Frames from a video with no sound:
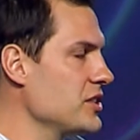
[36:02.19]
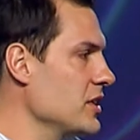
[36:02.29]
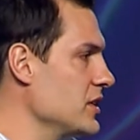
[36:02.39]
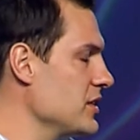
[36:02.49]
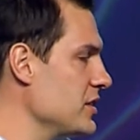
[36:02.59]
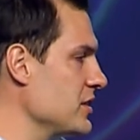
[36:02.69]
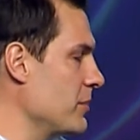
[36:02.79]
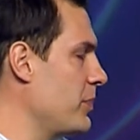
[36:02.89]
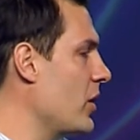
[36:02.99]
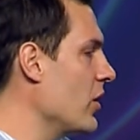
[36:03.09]
a this is a
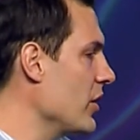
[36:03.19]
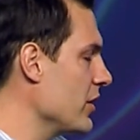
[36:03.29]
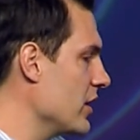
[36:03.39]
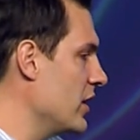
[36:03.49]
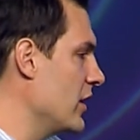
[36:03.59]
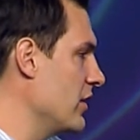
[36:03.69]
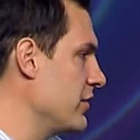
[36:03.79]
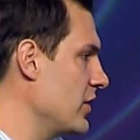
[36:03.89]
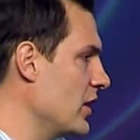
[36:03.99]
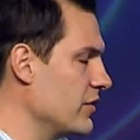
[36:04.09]
part of,
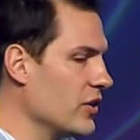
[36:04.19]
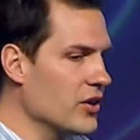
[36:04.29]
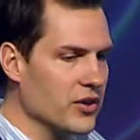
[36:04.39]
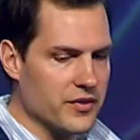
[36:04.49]
of her